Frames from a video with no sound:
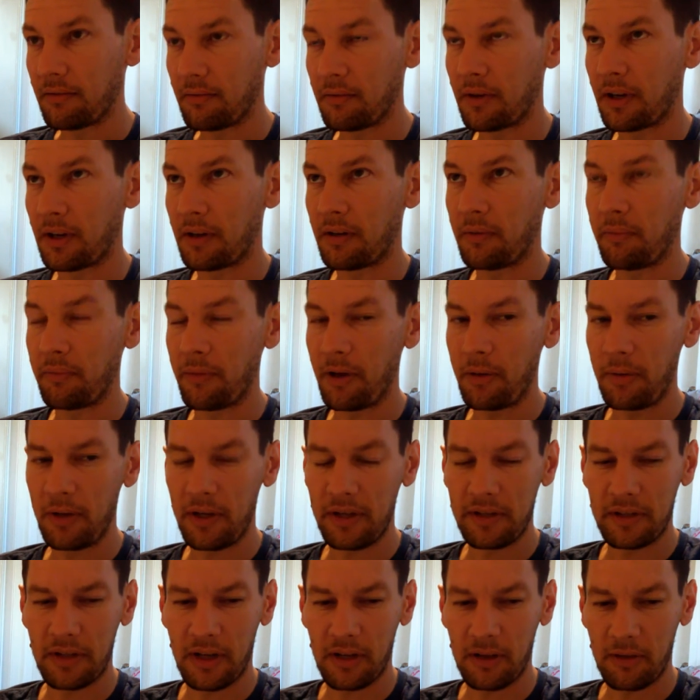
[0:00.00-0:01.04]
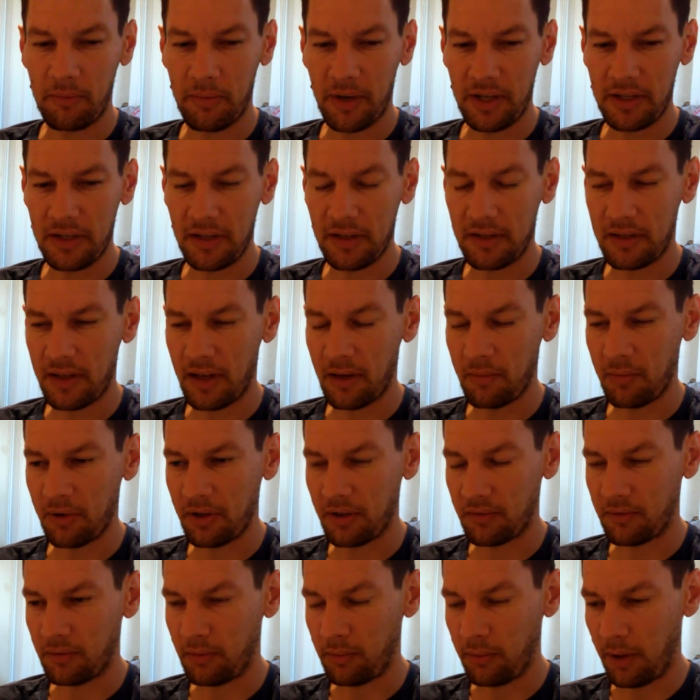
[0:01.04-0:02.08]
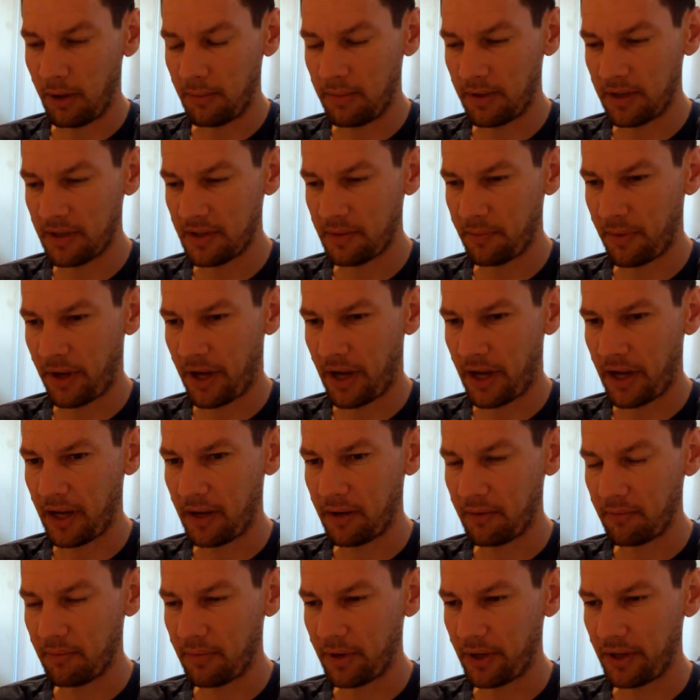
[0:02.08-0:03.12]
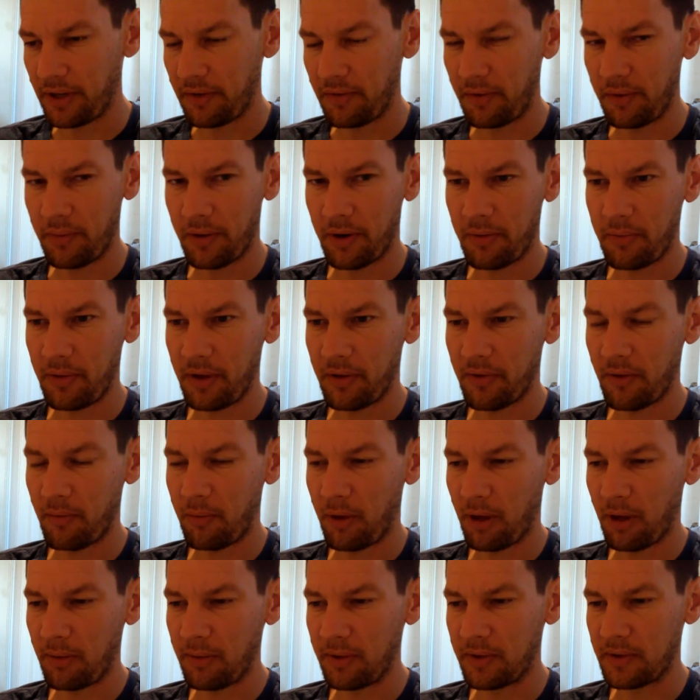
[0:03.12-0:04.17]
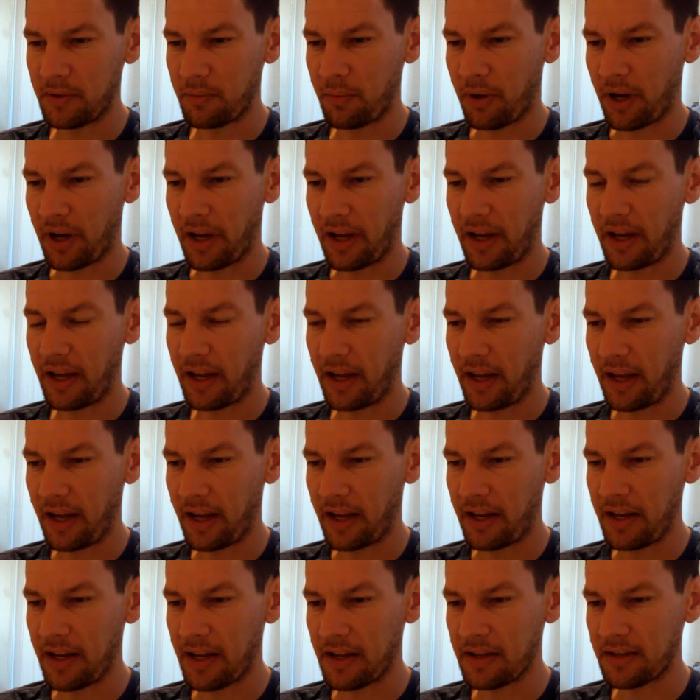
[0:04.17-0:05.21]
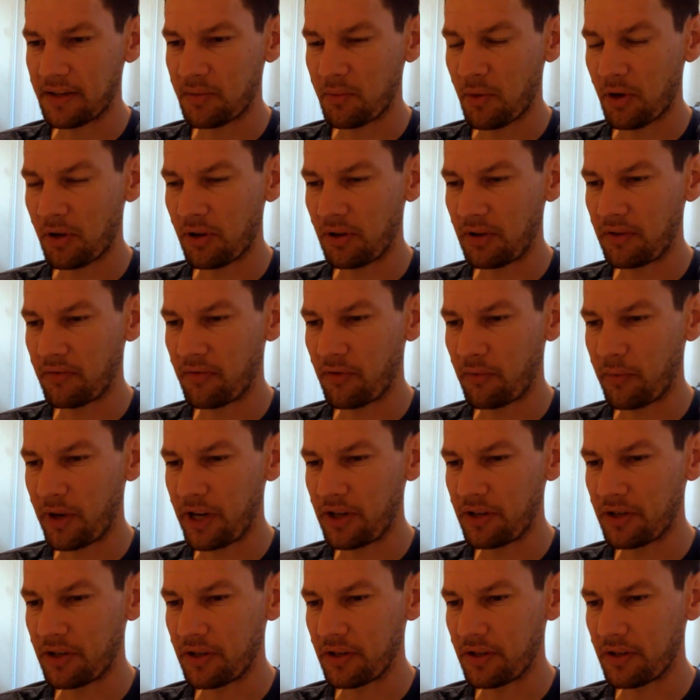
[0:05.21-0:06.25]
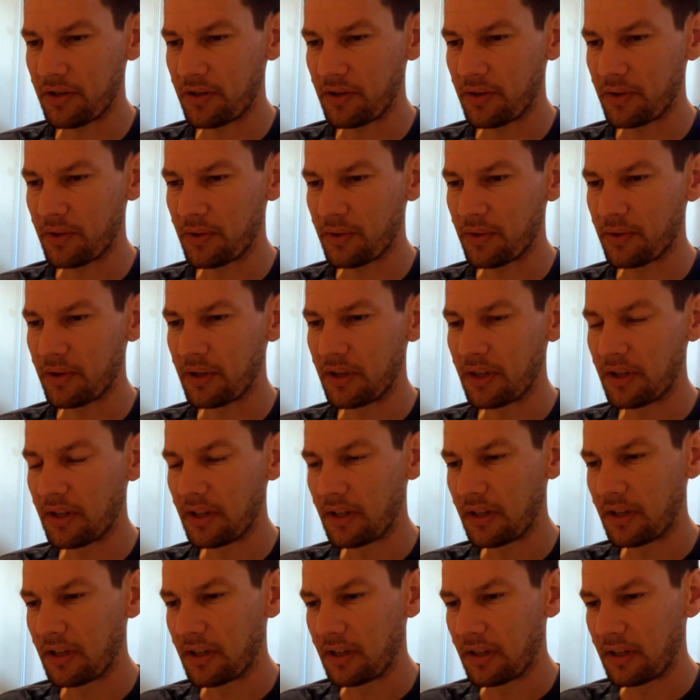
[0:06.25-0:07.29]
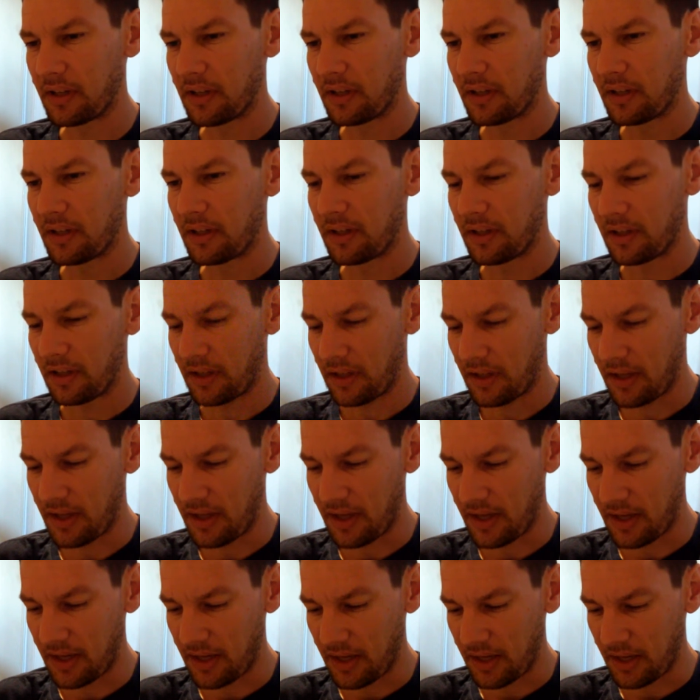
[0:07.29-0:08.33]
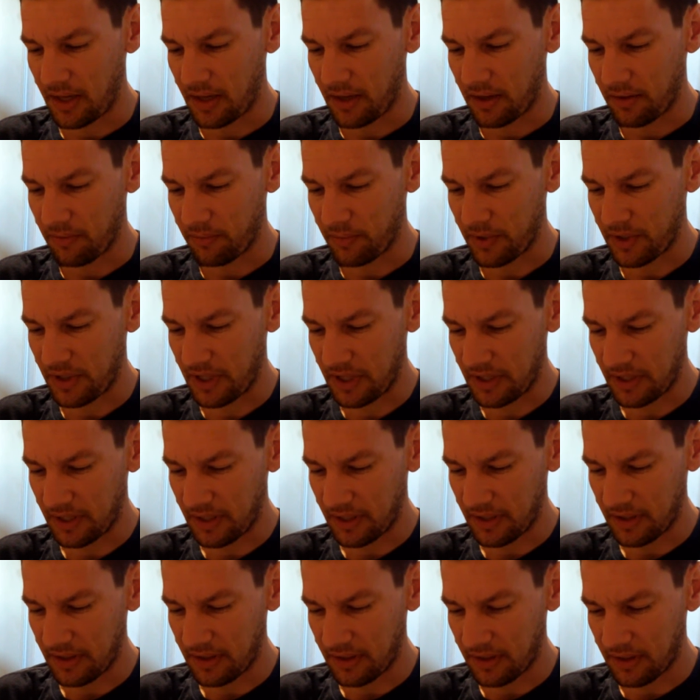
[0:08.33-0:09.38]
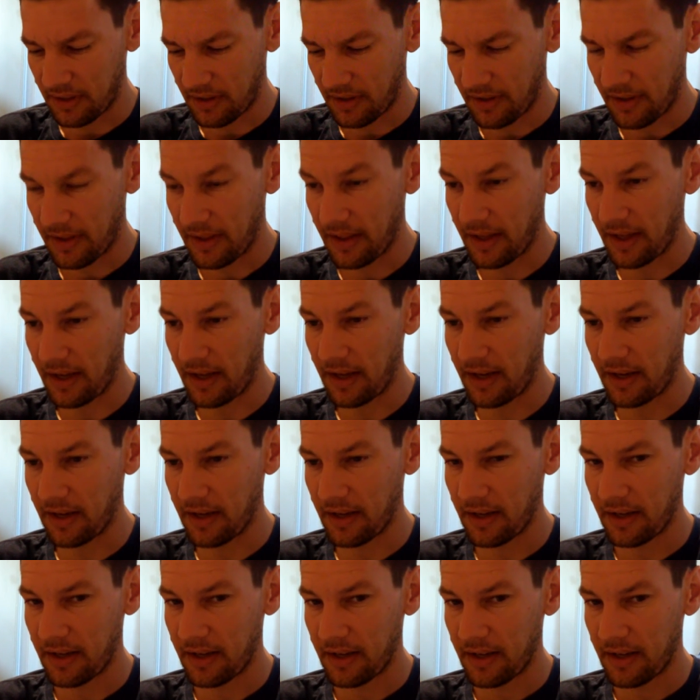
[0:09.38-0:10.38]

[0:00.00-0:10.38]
Well, maybe he's not the best example of a Republic spy, but if you want to be a Republic spy and smuggle information to the resistance, then